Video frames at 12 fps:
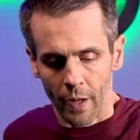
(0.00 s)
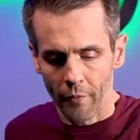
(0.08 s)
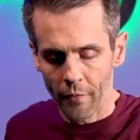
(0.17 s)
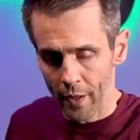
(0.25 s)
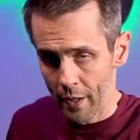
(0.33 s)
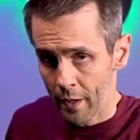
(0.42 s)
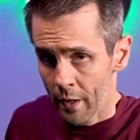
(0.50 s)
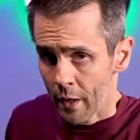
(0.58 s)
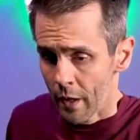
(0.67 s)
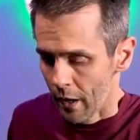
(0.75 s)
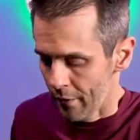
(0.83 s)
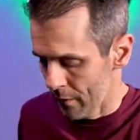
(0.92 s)
And then
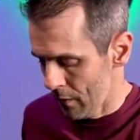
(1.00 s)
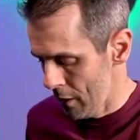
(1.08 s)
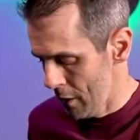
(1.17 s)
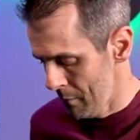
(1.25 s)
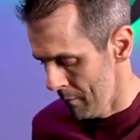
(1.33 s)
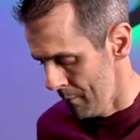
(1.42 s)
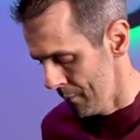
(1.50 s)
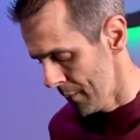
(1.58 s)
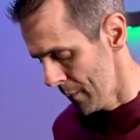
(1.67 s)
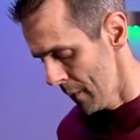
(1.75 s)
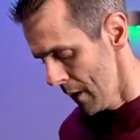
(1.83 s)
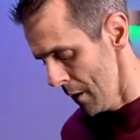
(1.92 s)
other arm
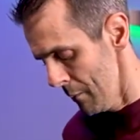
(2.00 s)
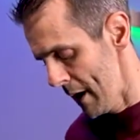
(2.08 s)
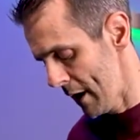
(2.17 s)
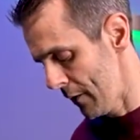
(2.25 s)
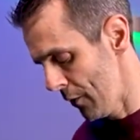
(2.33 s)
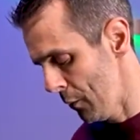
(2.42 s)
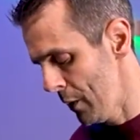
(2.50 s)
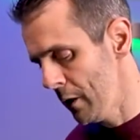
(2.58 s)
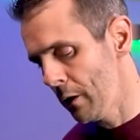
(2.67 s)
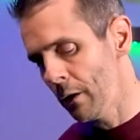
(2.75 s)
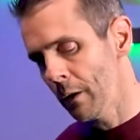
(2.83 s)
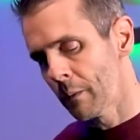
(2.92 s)
back on the
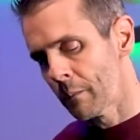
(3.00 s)
wheel,